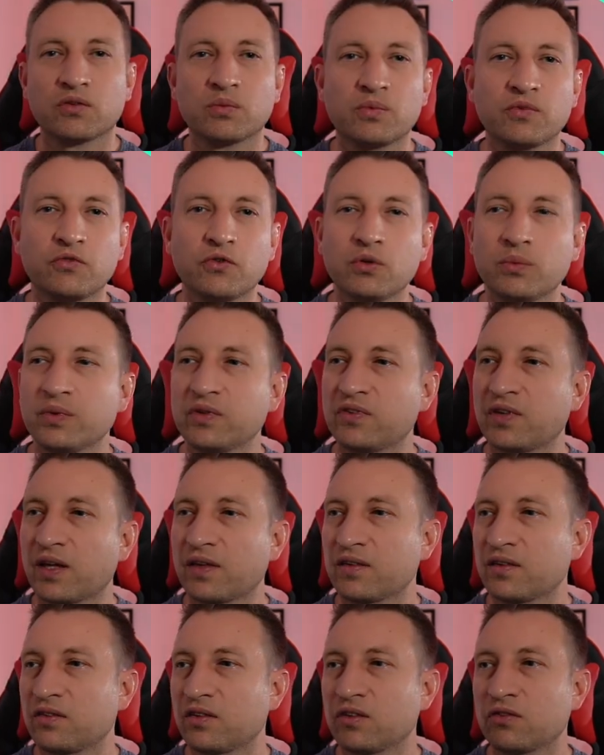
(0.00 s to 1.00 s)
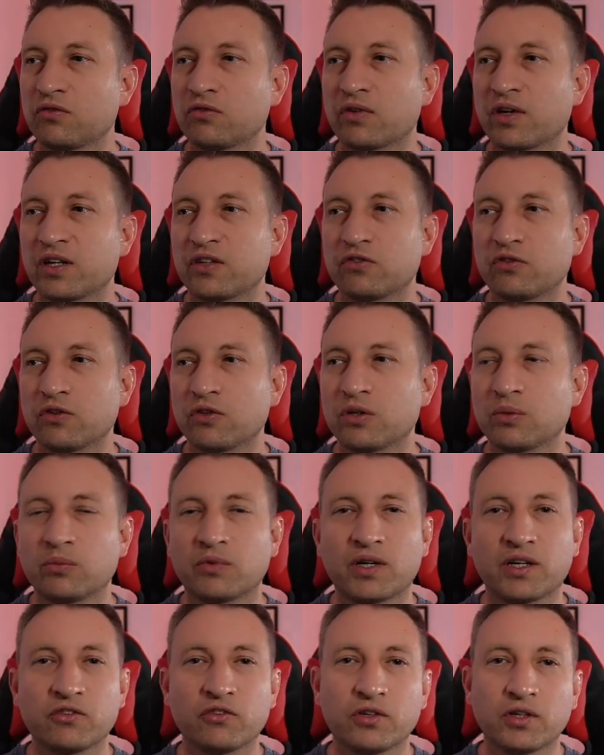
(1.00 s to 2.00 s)
So before we set this integration up,
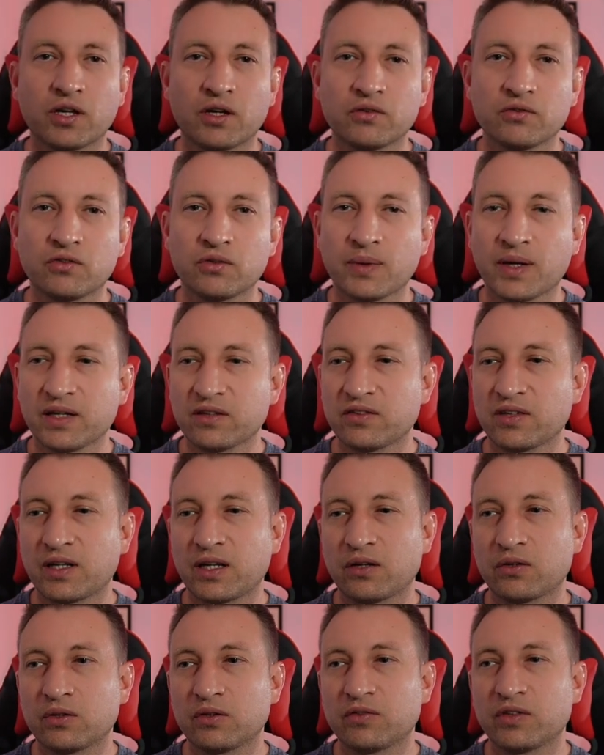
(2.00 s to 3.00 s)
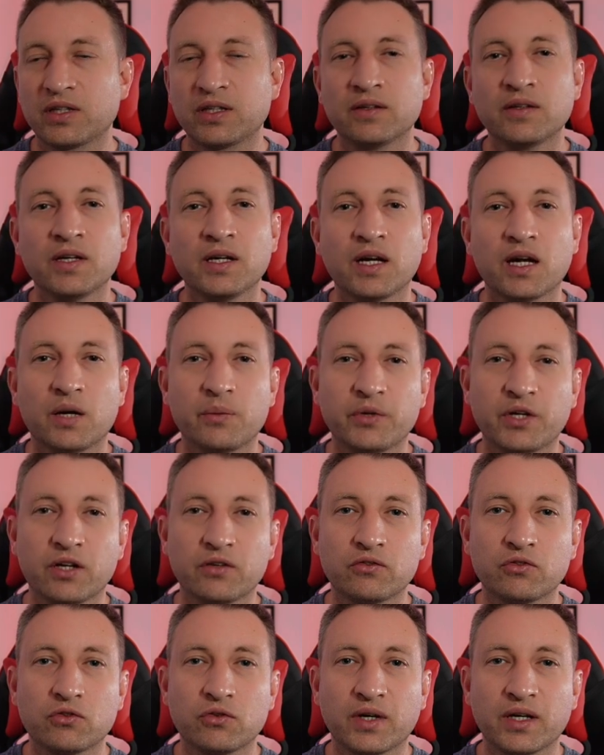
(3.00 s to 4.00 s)
we're actually going to exit out of it and we're
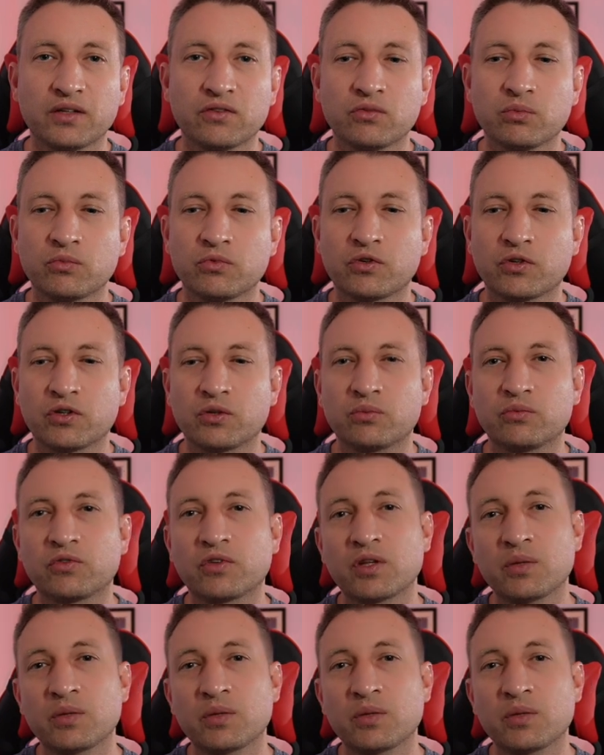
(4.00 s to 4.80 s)
going to create some groups.